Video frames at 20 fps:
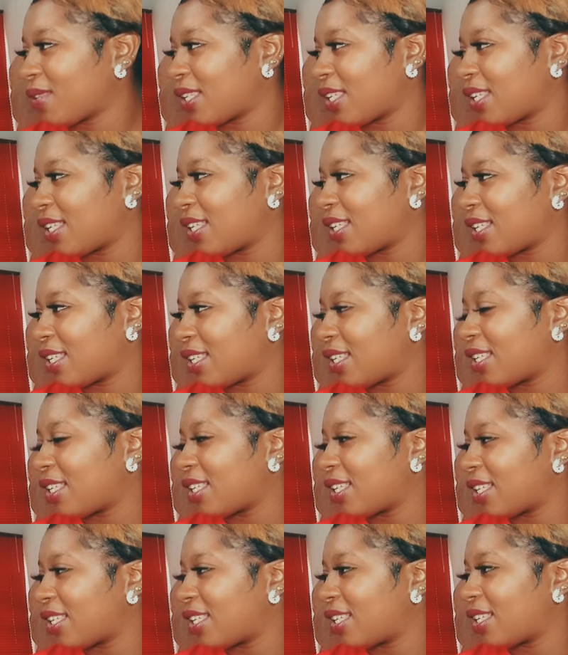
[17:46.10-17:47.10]

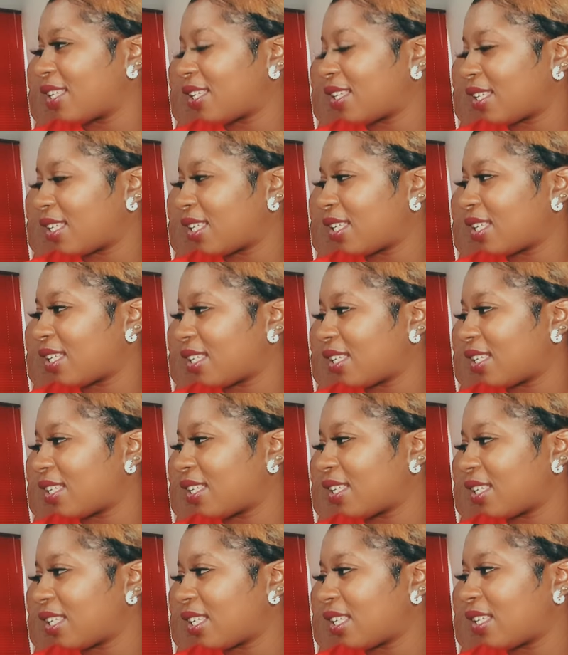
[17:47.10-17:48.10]

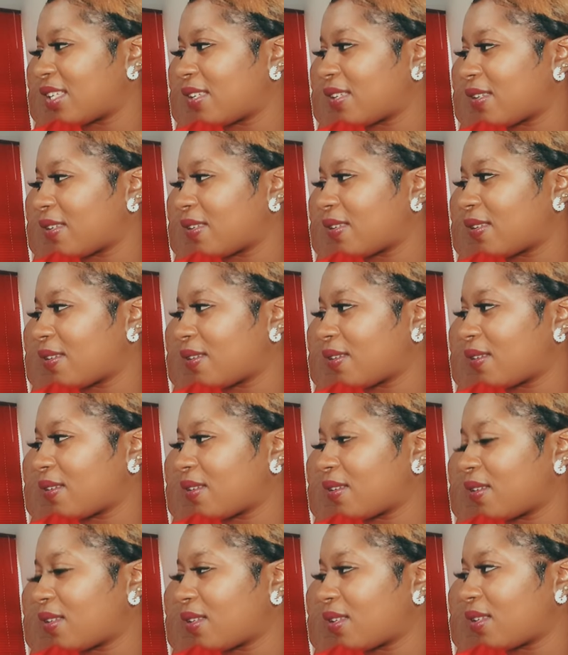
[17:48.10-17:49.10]

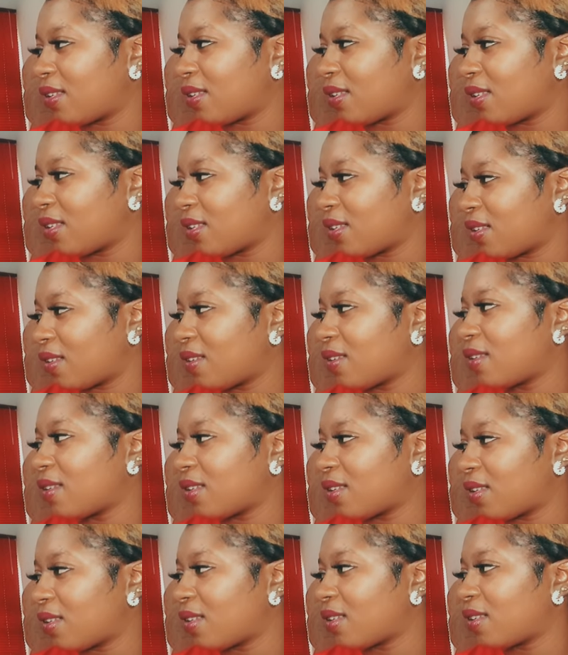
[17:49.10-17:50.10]

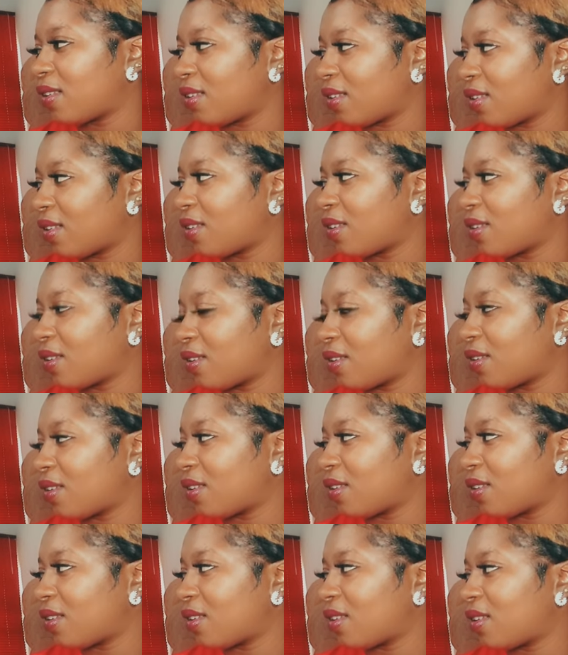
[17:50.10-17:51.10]

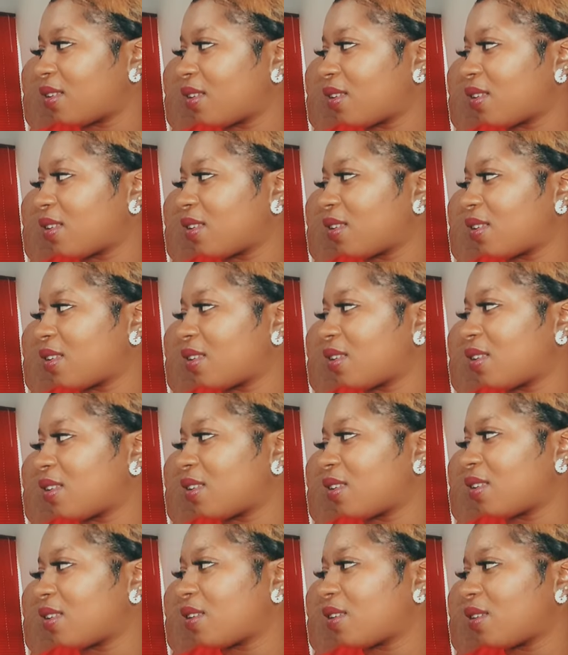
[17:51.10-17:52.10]

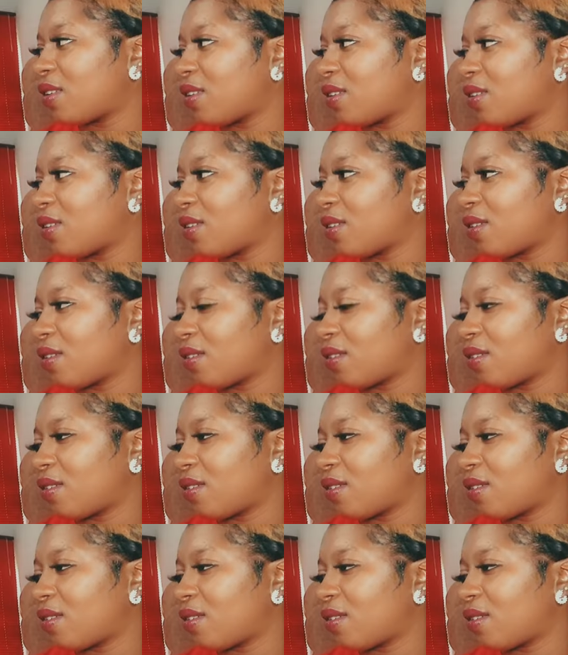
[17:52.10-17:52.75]
This person isn't speaking.